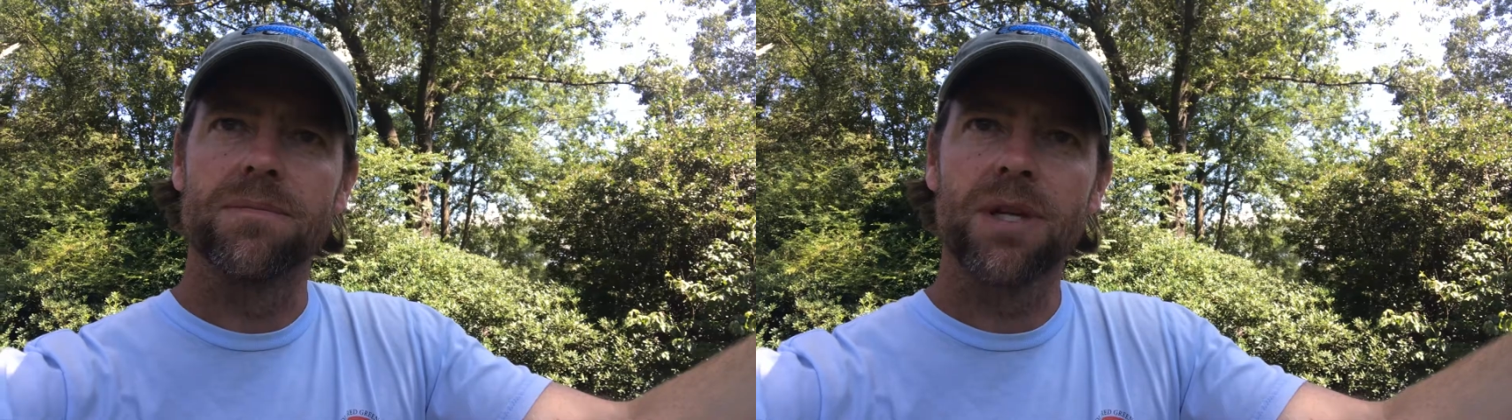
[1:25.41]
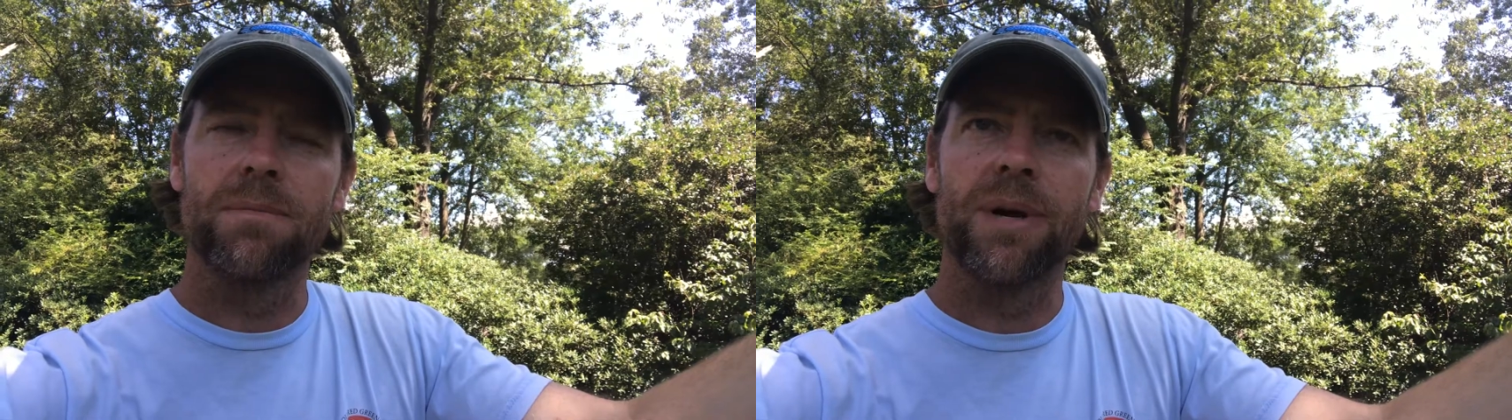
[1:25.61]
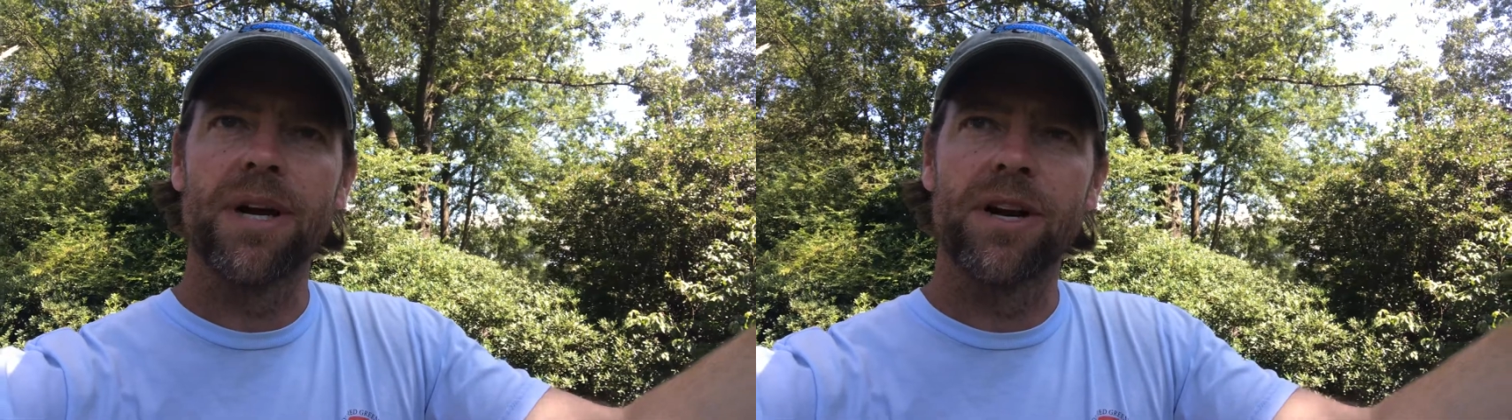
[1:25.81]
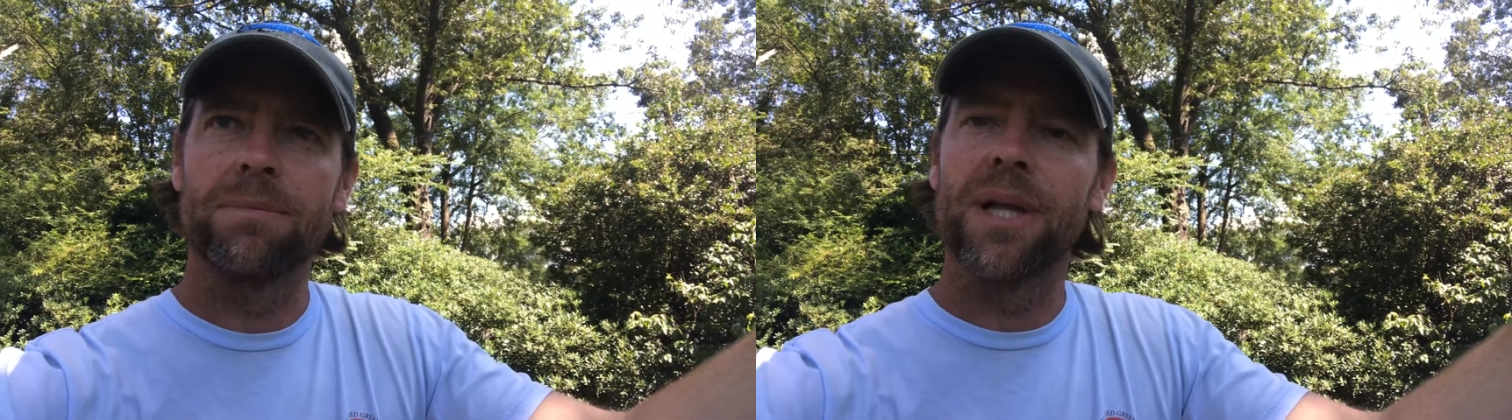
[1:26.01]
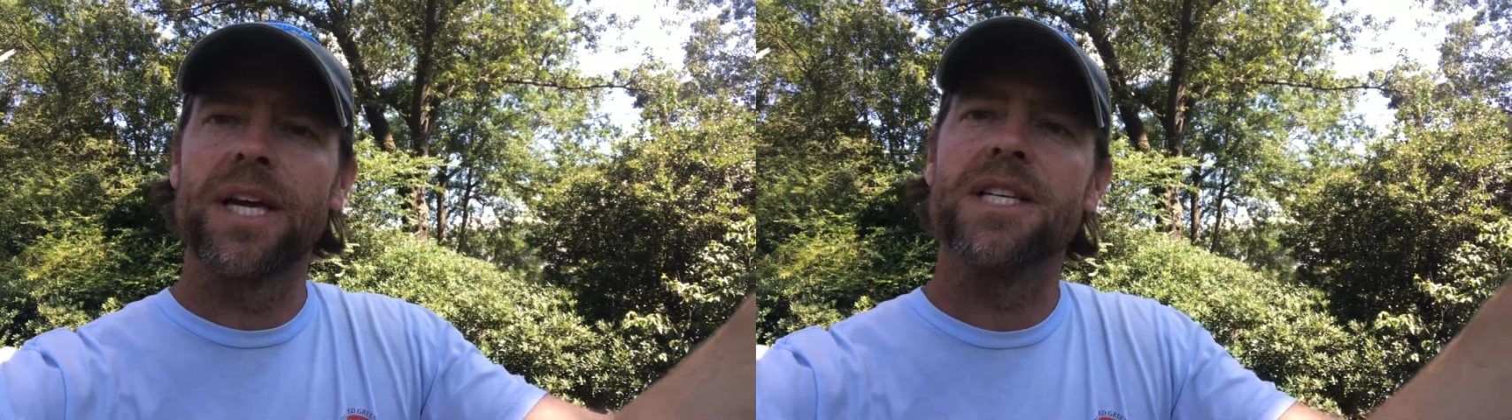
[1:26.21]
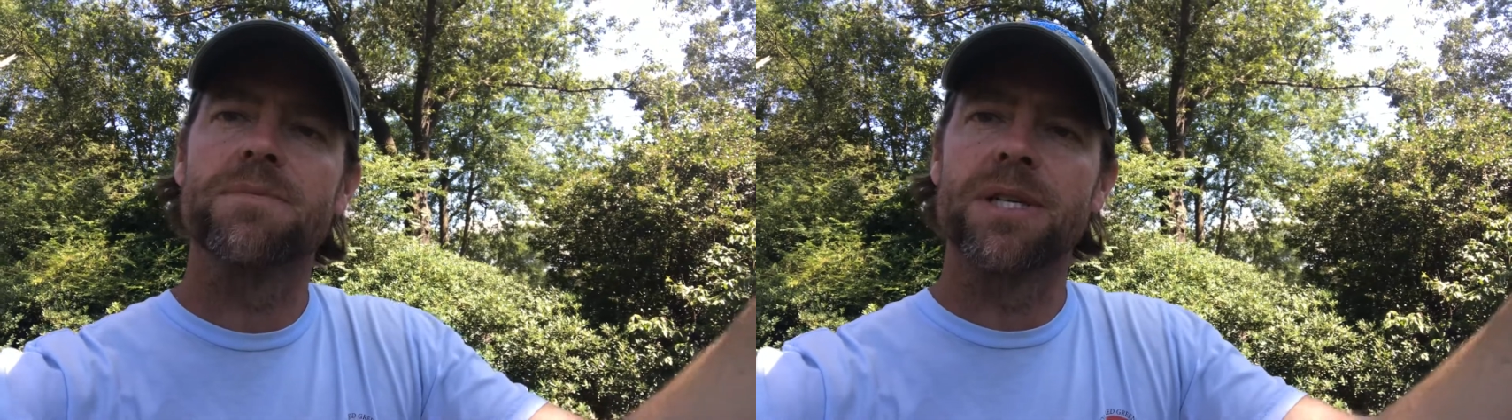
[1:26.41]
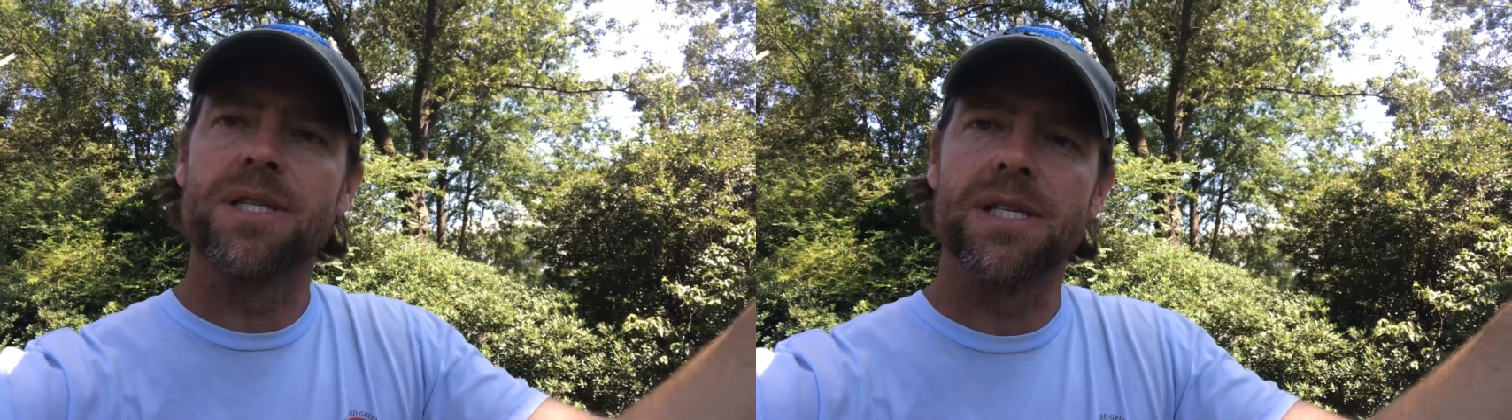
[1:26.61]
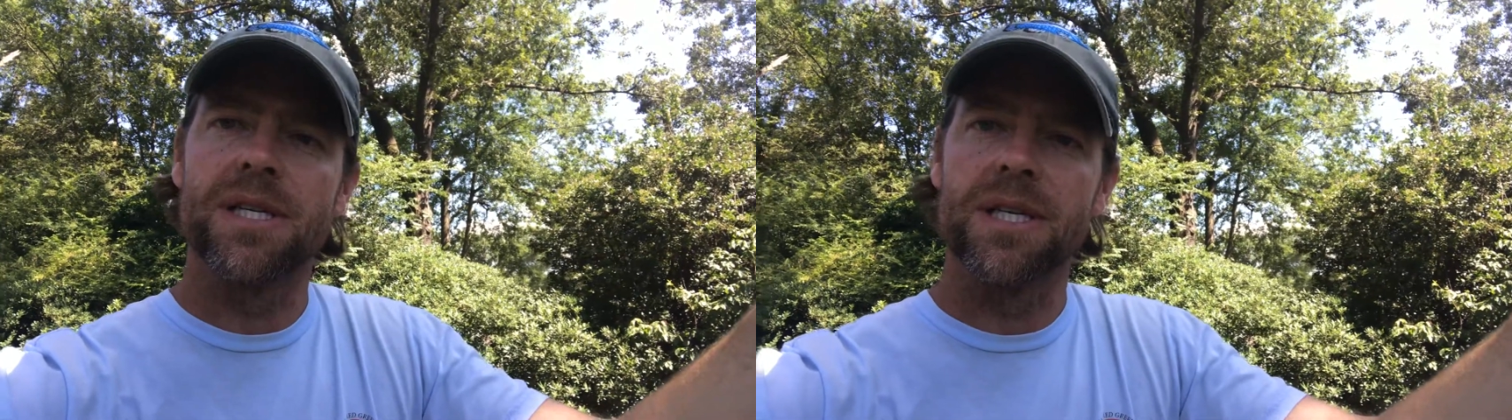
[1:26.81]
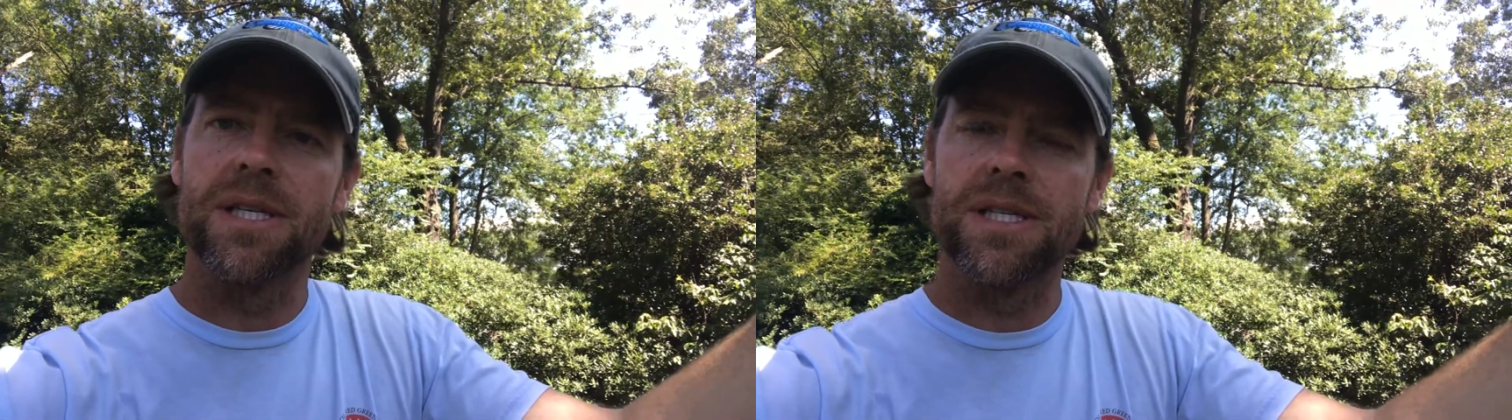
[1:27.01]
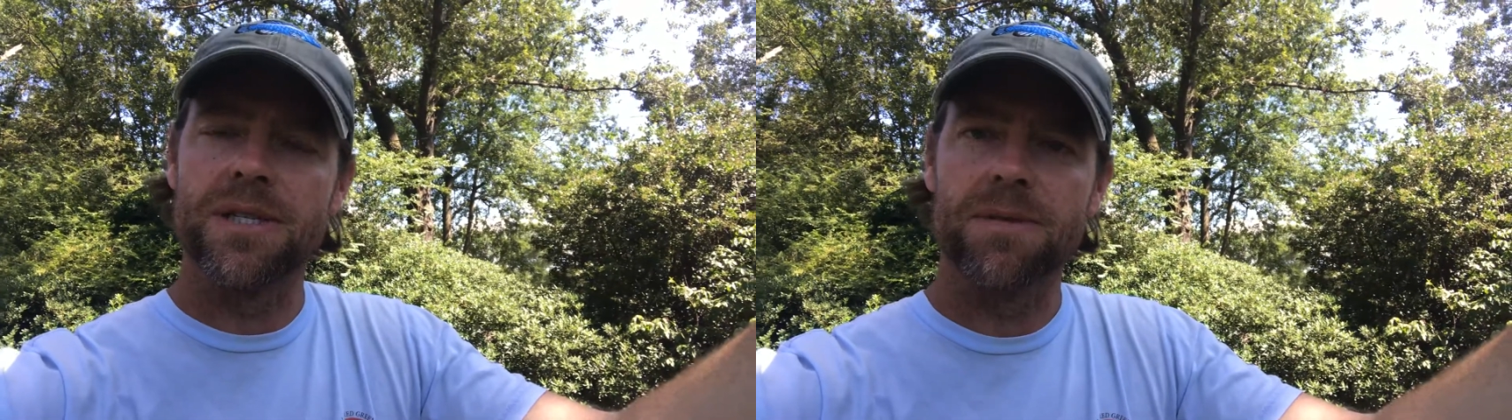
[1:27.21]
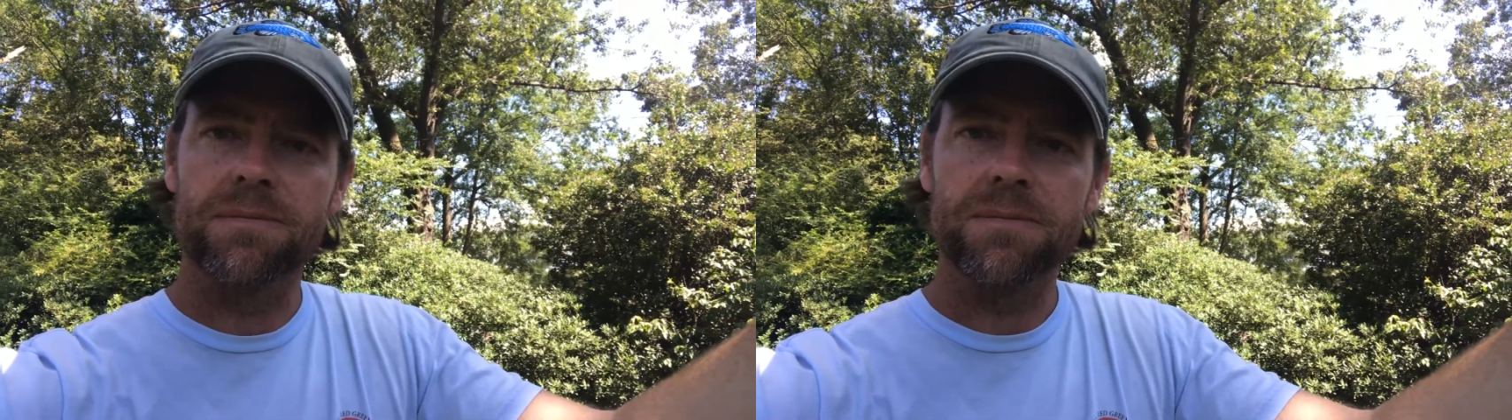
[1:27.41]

comparing plant species,